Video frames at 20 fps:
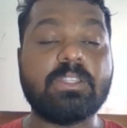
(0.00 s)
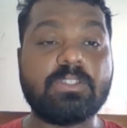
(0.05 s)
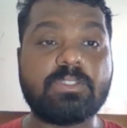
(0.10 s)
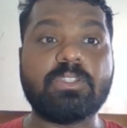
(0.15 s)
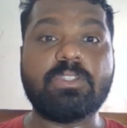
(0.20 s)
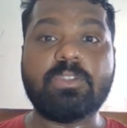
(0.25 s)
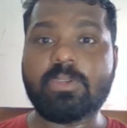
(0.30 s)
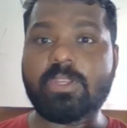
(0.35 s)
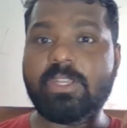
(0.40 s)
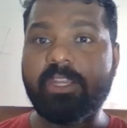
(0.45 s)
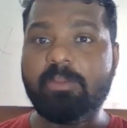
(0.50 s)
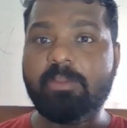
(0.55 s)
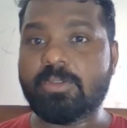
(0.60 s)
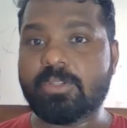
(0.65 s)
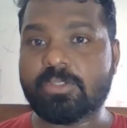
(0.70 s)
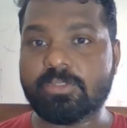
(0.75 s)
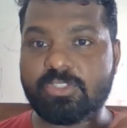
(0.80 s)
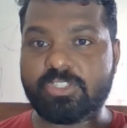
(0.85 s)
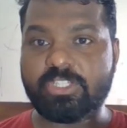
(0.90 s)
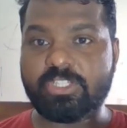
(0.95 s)
So you can
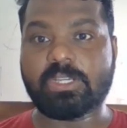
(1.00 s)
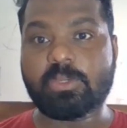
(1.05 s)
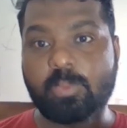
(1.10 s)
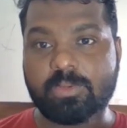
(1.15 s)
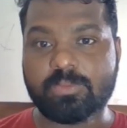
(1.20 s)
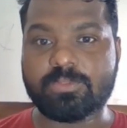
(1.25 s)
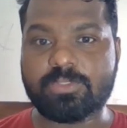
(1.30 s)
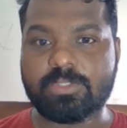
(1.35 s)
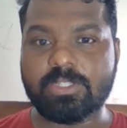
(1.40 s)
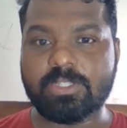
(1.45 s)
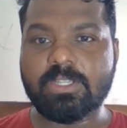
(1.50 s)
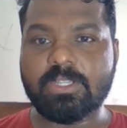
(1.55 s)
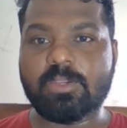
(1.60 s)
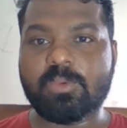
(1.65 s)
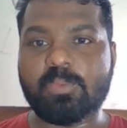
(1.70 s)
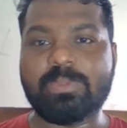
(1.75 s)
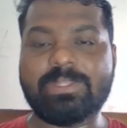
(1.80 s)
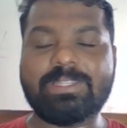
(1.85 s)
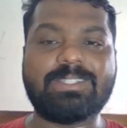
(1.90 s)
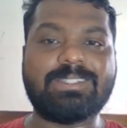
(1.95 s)
able to check out
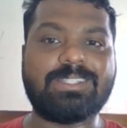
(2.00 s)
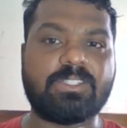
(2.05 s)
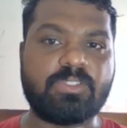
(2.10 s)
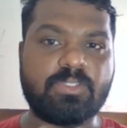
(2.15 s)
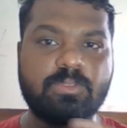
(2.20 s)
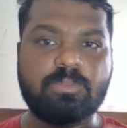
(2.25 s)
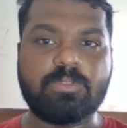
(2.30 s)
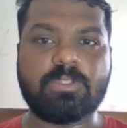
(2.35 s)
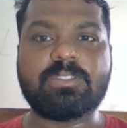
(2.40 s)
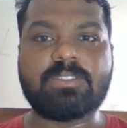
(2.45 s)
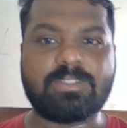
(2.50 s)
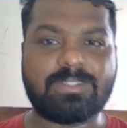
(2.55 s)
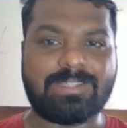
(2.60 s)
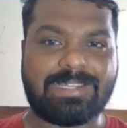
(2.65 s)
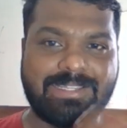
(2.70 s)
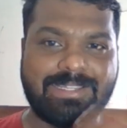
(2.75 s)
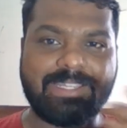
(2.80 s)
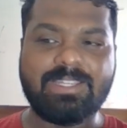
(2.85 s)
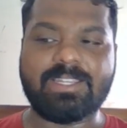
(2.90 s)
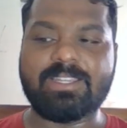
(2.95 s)
whether that students
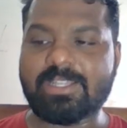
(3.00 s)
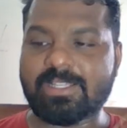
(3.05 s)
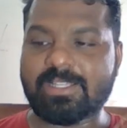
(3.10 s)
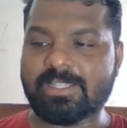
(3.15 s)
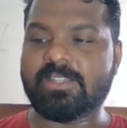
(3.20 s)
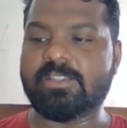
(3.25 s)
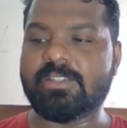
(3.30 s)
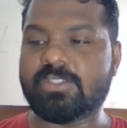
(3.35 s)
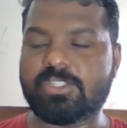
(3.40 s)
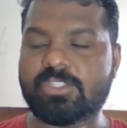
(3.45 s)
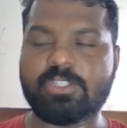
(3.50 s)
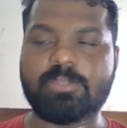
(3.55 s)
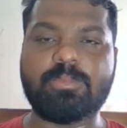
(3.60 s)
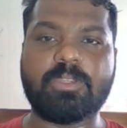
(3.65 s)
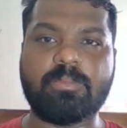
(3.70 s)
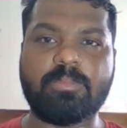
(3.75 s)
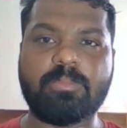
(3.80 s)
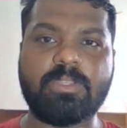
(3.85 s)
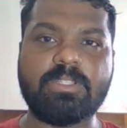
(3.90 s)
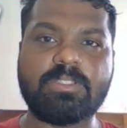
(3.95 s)
again and again
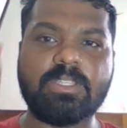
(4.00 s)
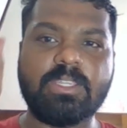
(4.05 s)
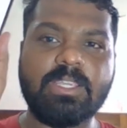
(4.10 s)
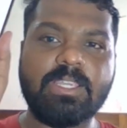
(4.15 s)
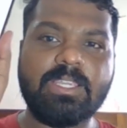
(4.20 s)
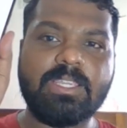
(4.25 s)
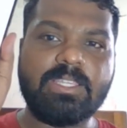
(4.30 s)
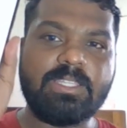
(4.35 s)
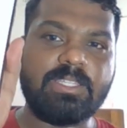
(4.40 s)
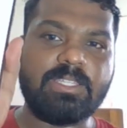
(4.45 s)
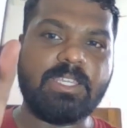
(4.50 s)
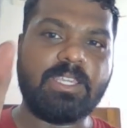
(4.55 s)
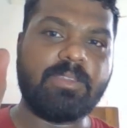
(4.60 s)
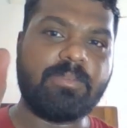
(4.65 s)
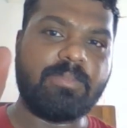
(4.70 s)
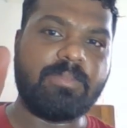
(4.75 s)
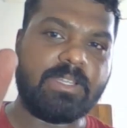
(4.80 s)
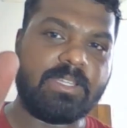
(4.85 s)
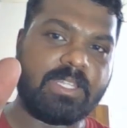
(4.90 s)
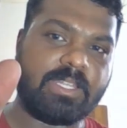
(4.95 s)
disturbing, means
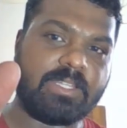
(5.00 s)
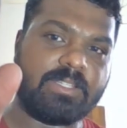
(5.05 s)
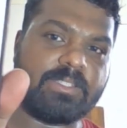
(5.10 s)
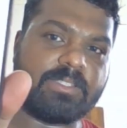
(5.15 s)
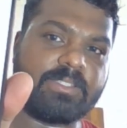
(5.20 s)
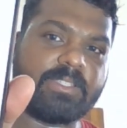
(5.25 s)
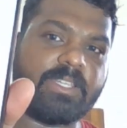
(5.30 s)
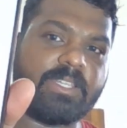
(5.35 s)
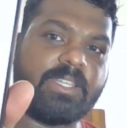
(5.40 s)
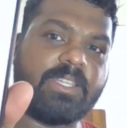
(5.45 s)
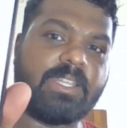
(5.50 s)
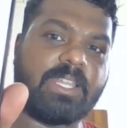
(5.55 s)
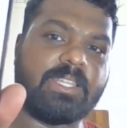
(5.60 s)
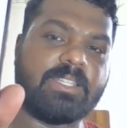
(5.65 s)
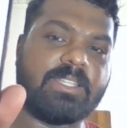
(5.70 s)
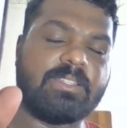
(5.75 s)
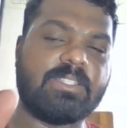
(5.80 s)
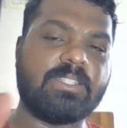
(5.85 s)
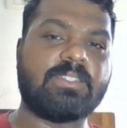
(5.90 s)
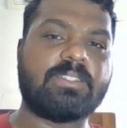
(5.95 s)
he will get the screen
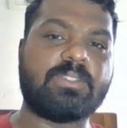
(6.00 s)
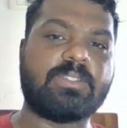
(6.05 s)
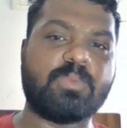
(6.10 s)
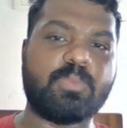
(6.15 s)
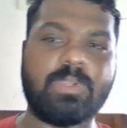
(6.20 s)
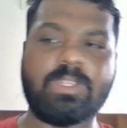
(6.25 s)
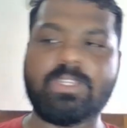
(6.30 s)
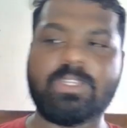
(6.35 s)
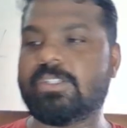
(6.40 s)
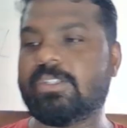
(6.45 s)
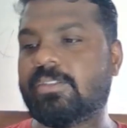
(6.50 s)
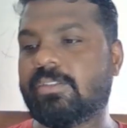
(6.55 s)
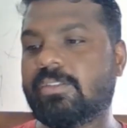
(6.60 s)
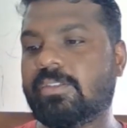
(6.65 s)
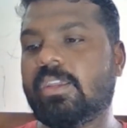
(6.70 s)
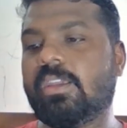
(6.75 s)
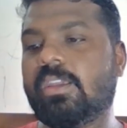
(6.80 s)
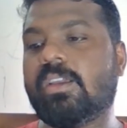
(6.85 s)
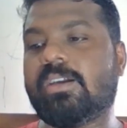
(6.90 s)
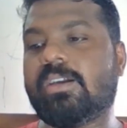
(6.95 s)
like this, waiting,
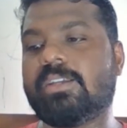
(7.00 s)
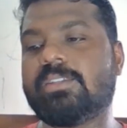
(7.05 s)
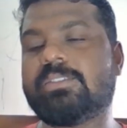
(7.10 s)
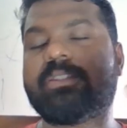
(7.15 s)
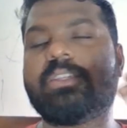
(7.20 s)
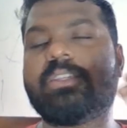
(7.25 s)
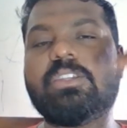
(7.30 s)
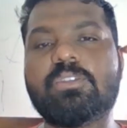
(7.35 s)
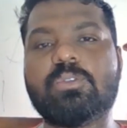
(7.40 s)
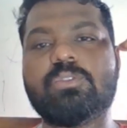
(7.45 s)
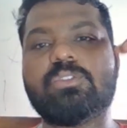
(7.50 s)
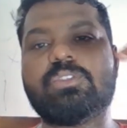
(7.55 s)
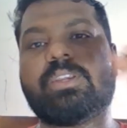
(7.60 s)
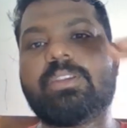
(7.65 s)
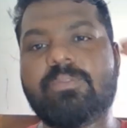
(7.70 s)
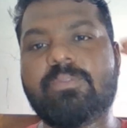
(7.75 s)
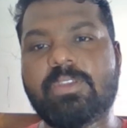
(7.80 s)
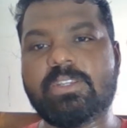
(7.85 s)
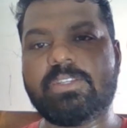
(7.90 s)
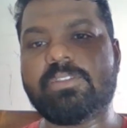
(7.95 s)
asking to
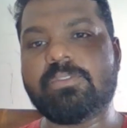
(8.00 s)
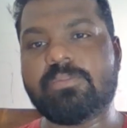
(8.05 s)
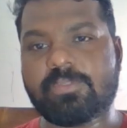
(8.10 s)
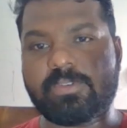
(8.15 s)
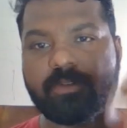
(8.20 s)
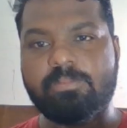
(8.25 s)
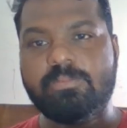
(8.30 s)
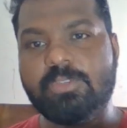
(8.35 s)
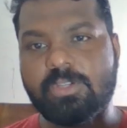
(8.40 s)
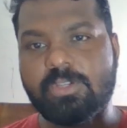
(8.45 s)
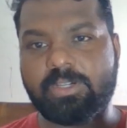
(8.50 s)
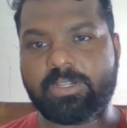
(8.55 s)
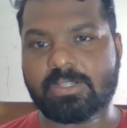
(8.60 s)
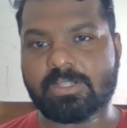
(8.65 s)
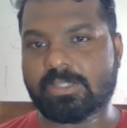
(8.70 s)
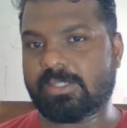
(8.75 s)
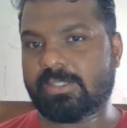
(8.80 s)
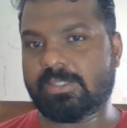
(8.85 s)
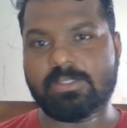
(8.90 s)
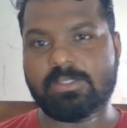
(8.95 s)
join, waiting from
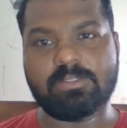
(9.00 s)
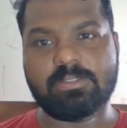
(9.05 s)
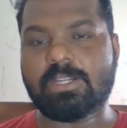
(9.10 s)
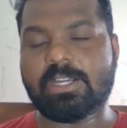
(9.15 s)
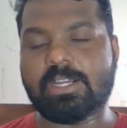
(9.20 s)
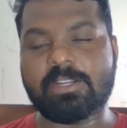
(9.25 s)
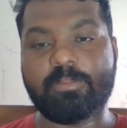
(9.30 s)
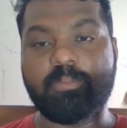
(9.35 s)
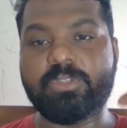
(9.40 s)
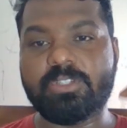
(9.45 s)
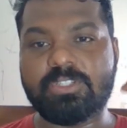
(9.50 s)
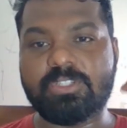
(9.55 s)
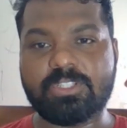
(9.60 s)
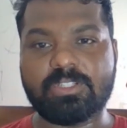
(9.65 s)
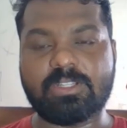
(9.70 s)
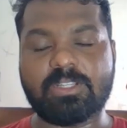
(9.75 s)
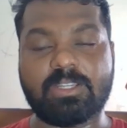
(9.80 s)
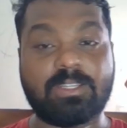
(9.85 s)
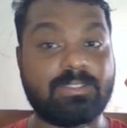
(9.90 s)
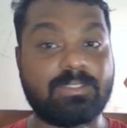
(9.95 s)
your uh,
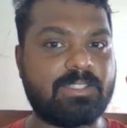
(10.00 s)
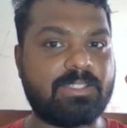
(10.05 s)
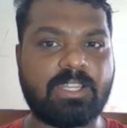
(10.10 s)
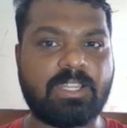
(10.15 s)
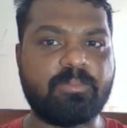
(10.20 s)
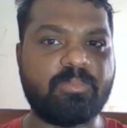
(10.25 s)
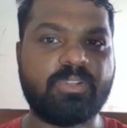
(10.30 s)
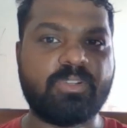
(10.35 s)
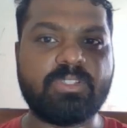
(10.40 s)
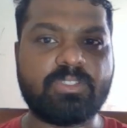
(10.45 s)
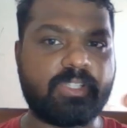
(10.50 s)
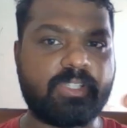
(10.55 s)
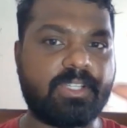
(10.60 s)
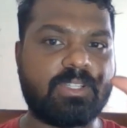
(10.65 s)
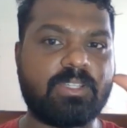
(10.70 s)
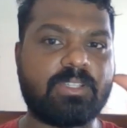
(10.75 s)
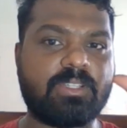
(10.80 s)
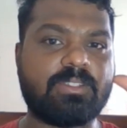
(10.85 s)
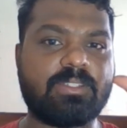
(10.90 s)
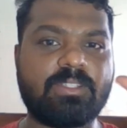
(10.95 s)
admission, uh, the
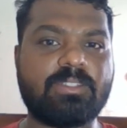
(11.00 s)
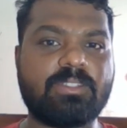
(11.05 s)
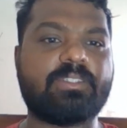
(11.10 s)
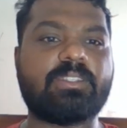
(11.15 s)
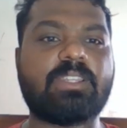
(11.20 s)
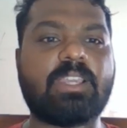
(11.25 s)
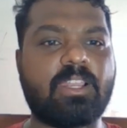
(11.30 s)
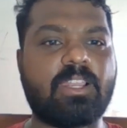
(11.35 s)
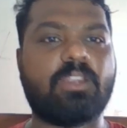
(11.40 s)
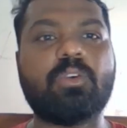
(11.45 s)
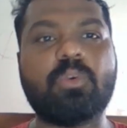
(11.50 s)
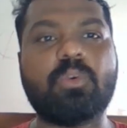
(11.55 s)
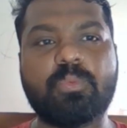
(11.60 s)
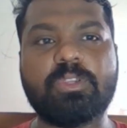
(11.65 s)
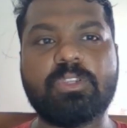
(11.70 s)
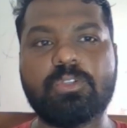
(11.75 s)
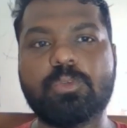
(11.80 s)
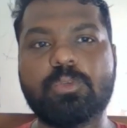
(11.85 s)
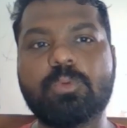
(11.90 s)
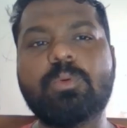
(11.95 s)
administrators is
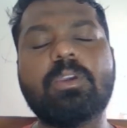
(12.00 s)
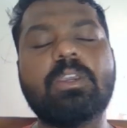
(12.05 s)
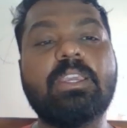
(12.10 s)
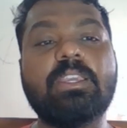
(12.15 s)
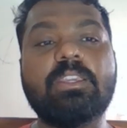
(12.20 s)
allowing you.